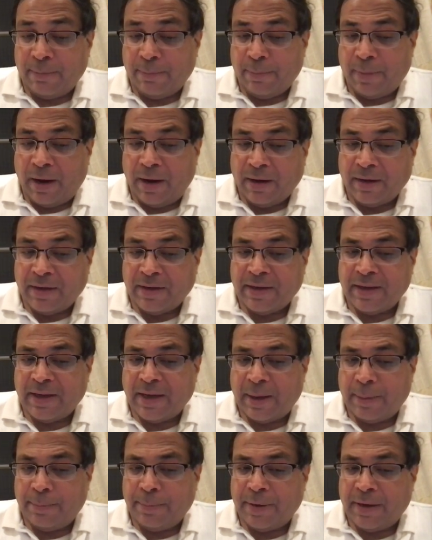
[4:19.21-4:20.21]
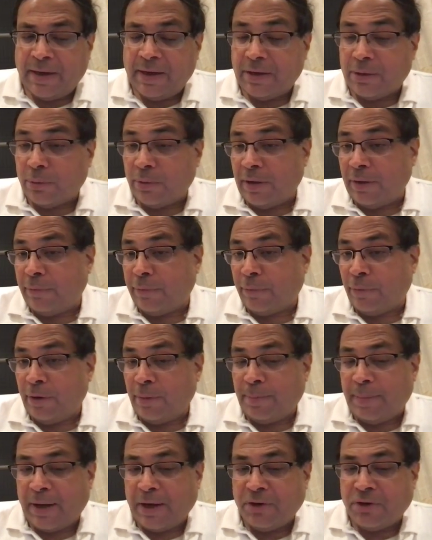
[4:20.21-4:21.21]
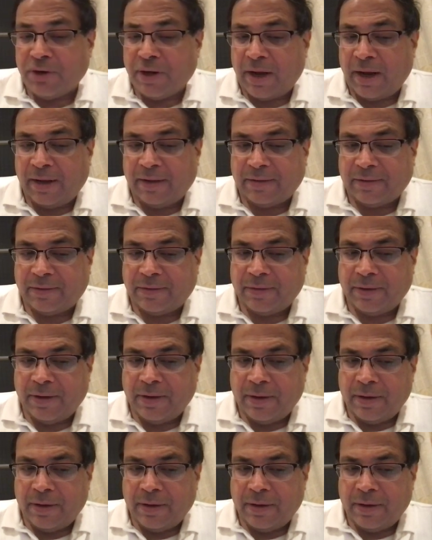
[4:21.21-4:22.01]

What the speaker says: marketing campaign including full page ads